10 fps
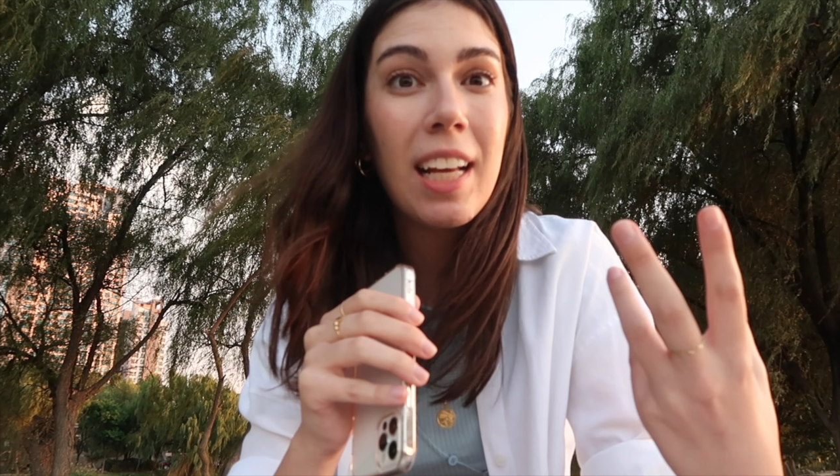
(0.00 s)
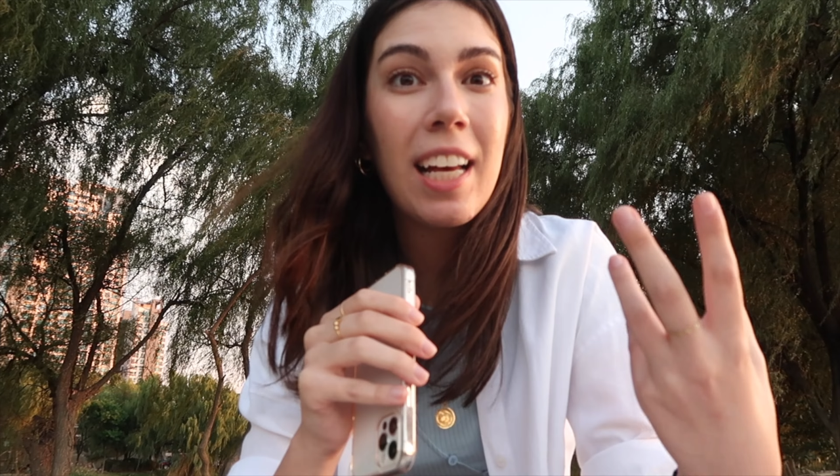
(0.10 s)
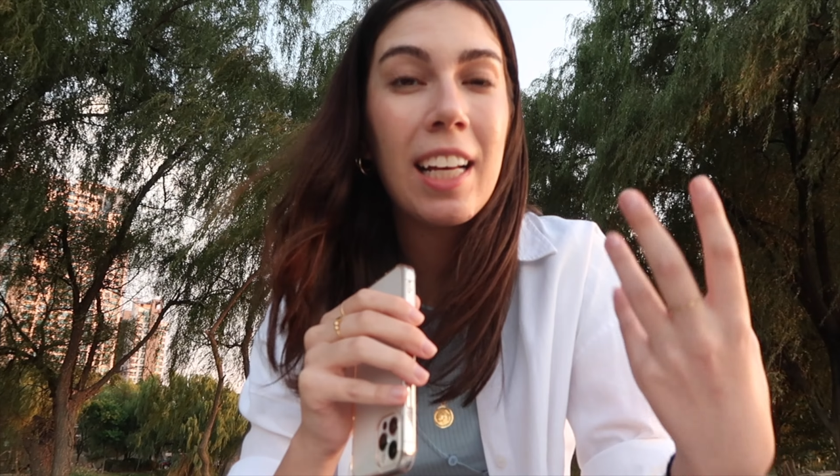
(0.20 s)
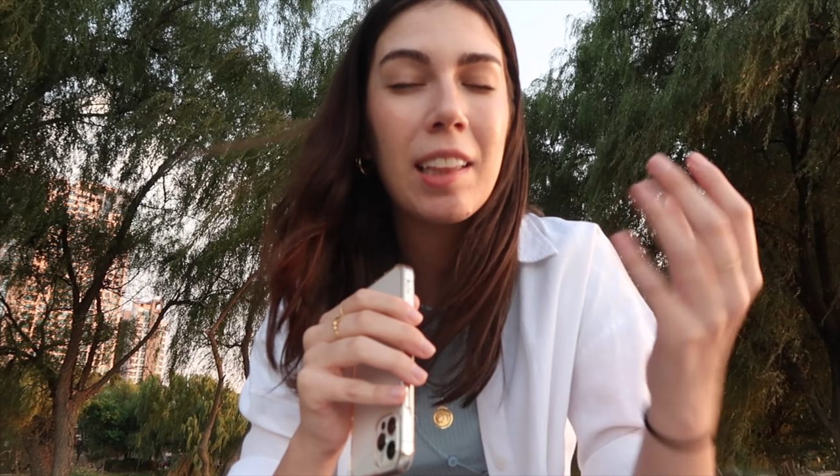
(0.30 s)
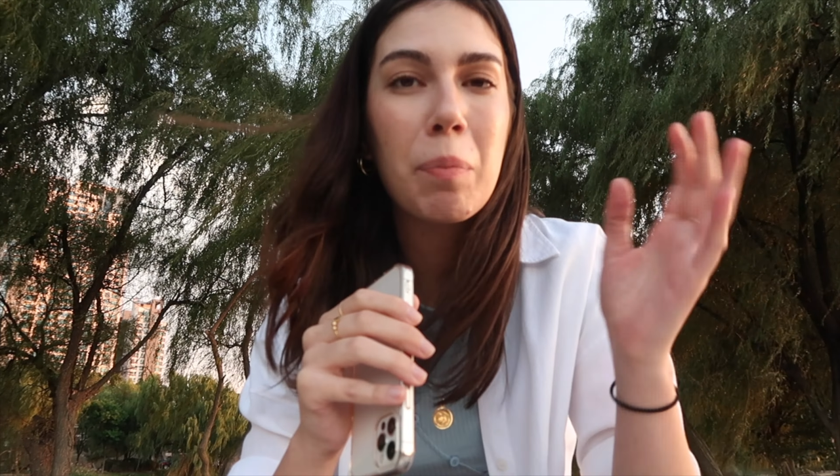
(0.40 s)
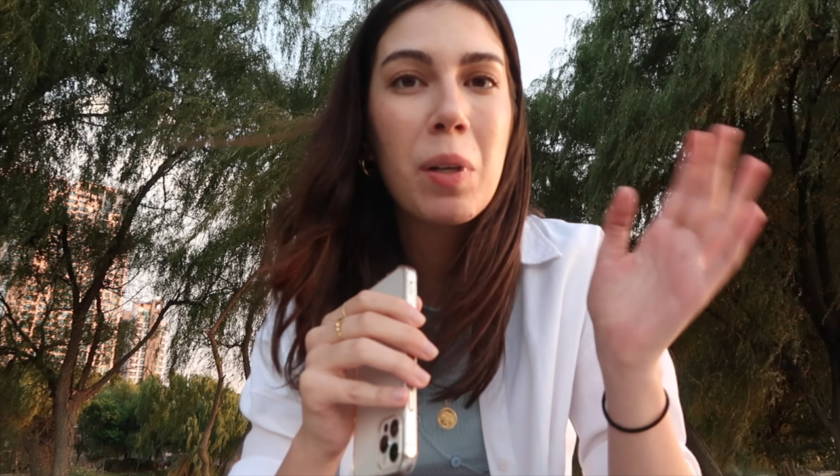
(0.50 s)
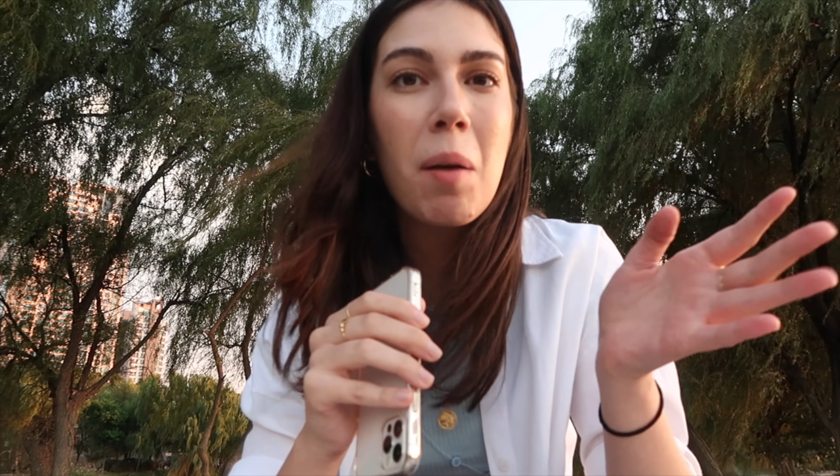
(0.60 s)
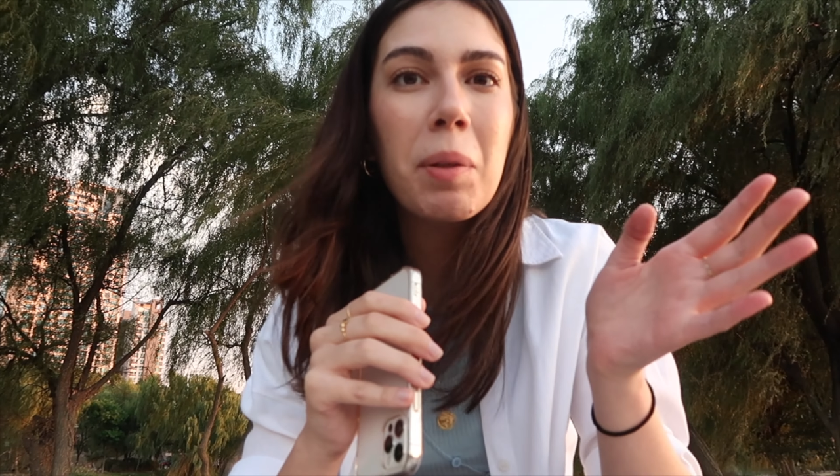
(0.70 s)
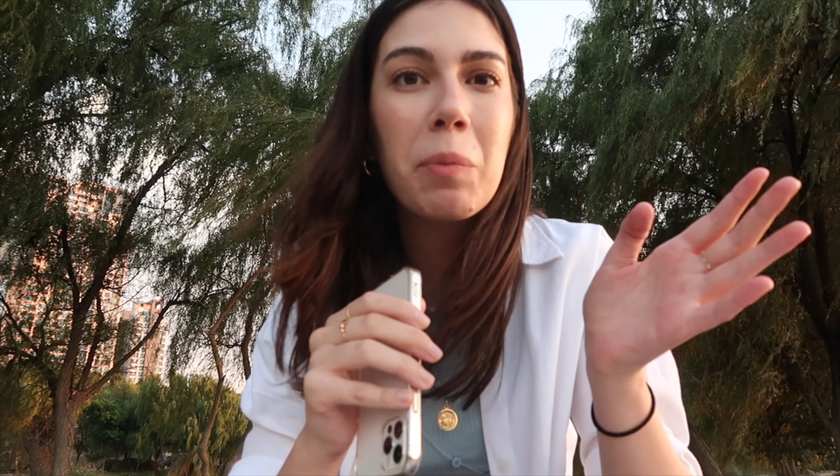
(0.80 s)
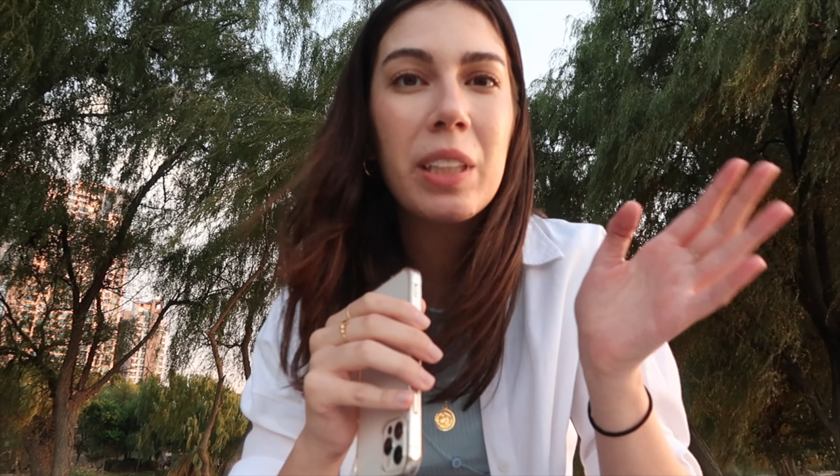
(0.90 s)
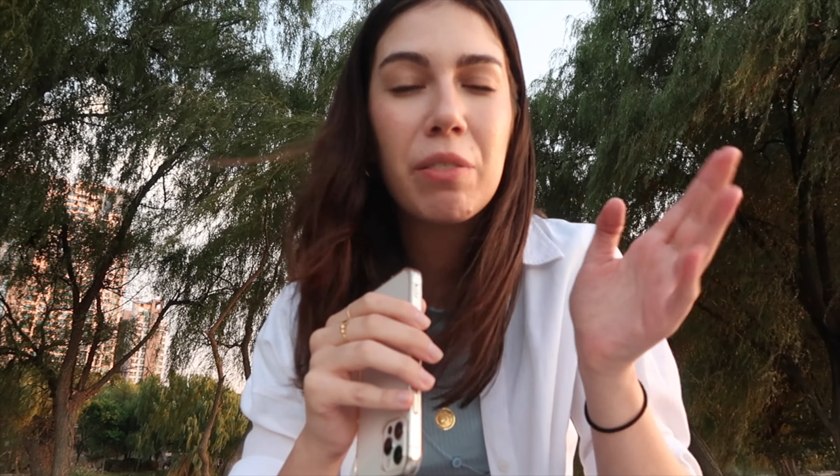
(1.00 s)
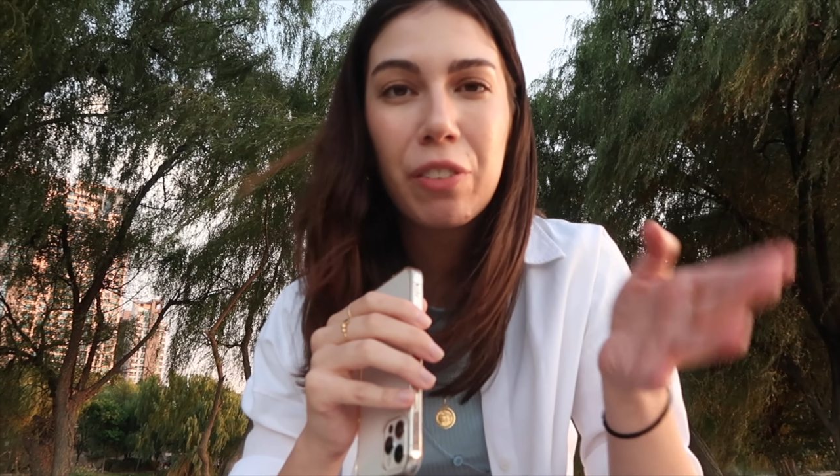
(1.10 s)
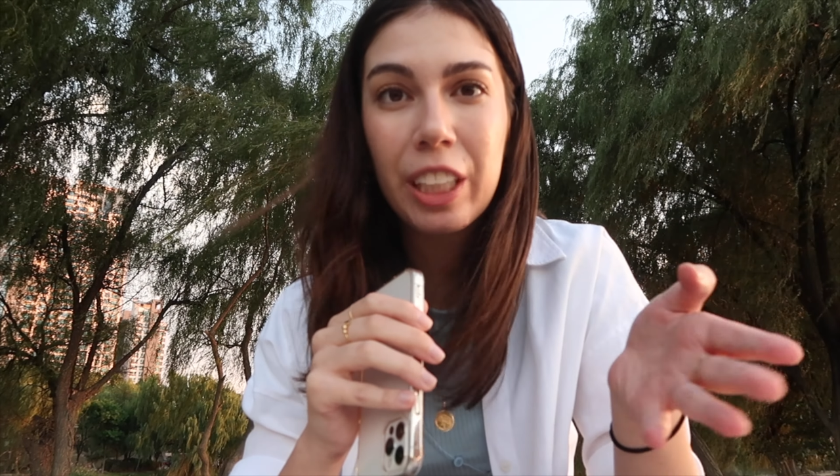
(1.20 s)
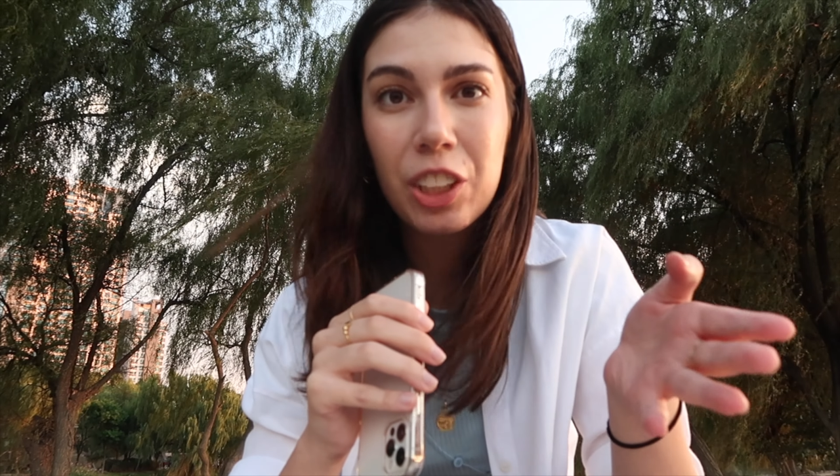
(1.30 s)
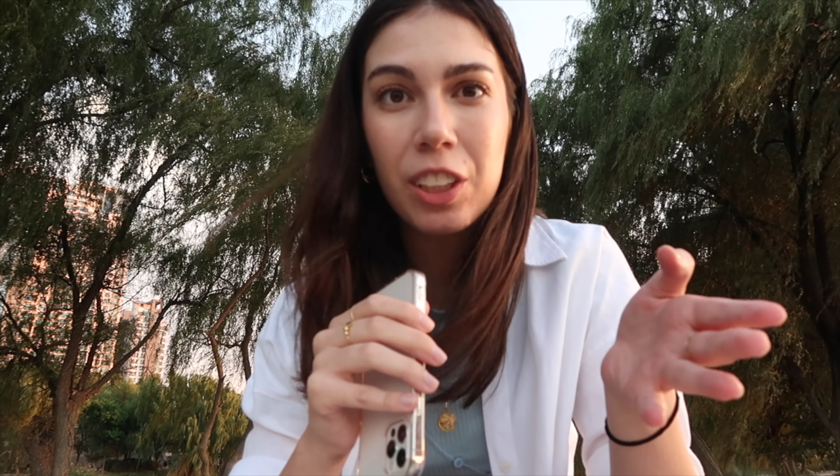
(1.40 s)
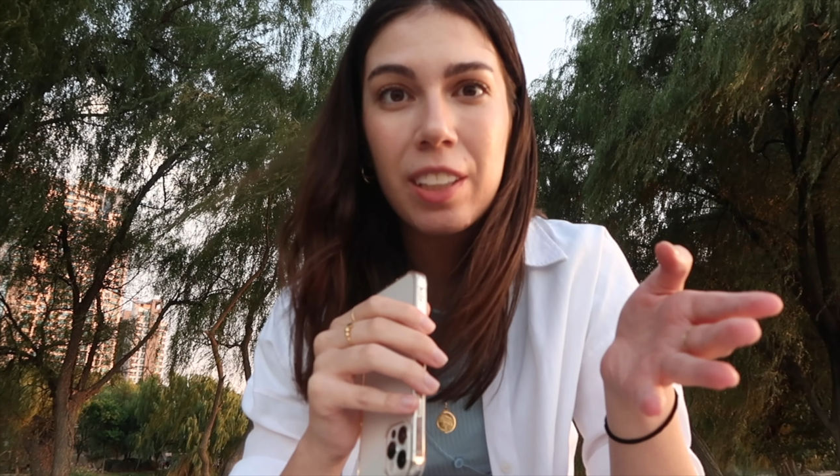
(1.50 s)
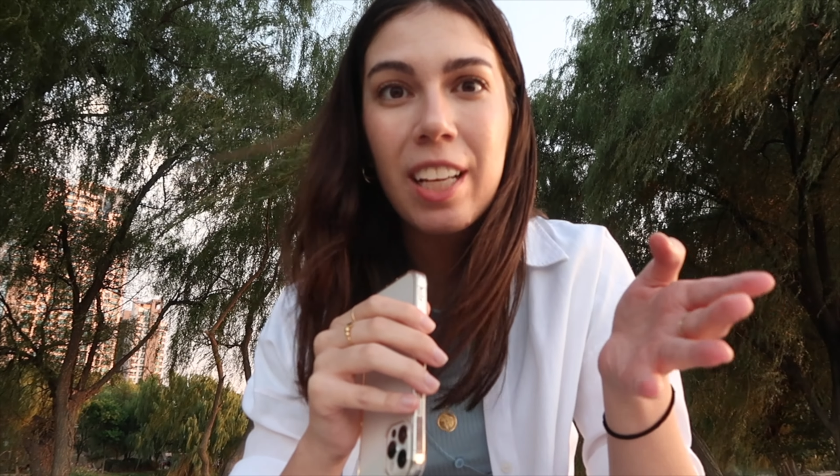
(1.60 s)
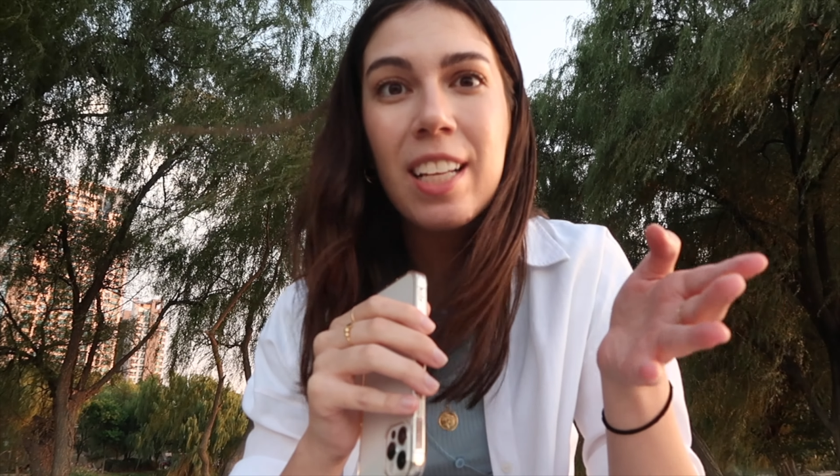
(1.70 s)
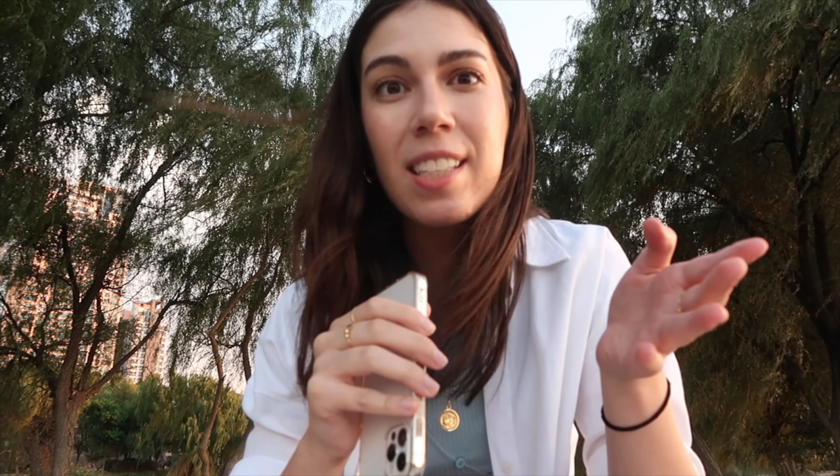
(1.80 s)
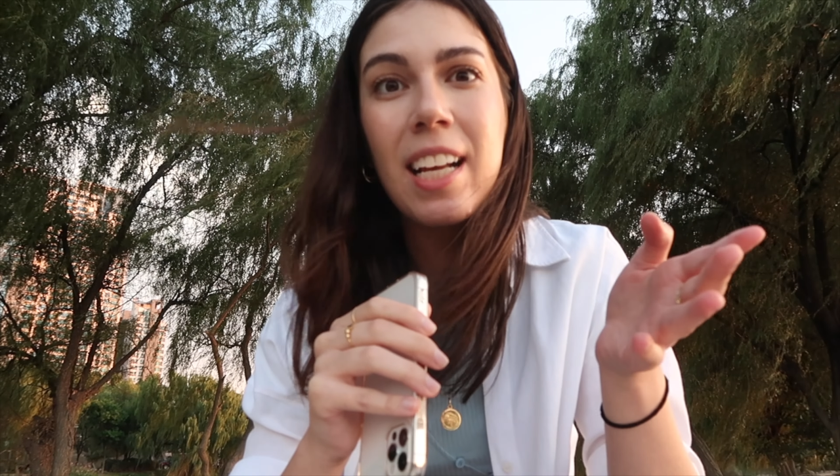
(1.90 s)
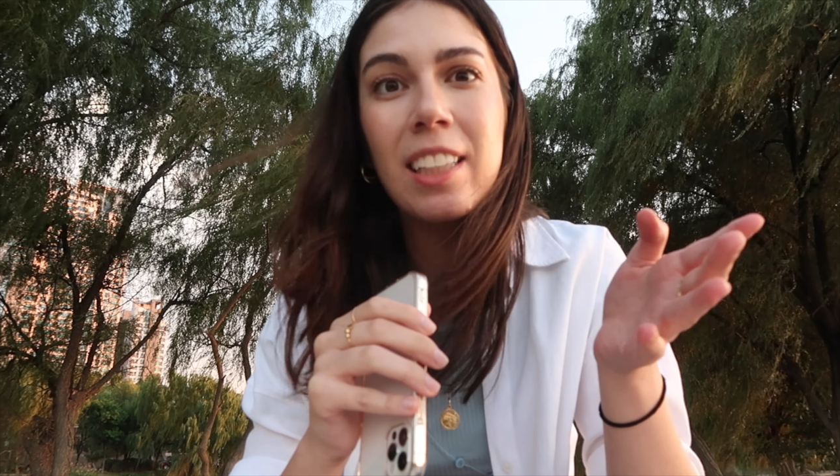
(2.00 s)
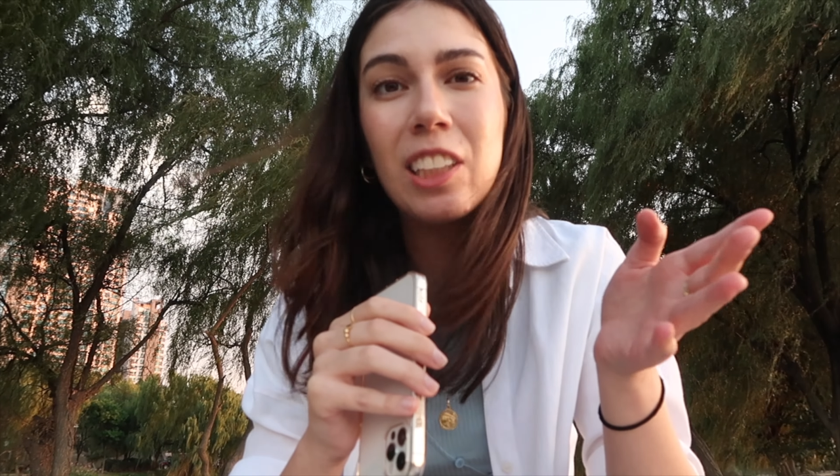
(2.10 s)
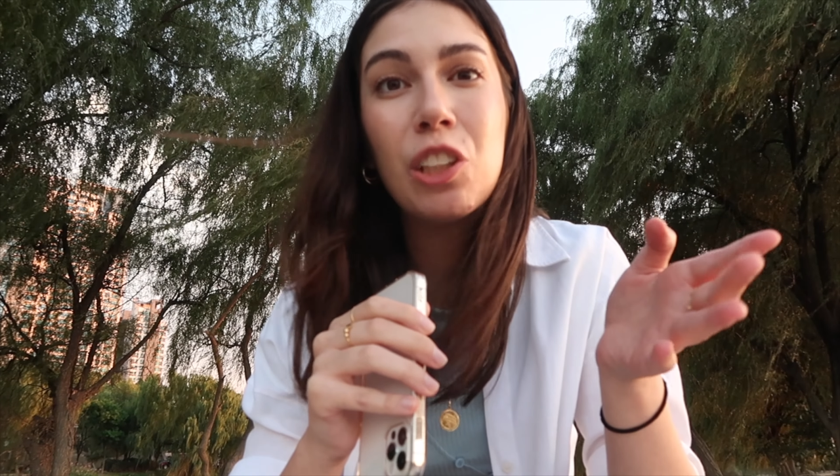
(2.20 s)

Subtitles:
and the problem with the friction is that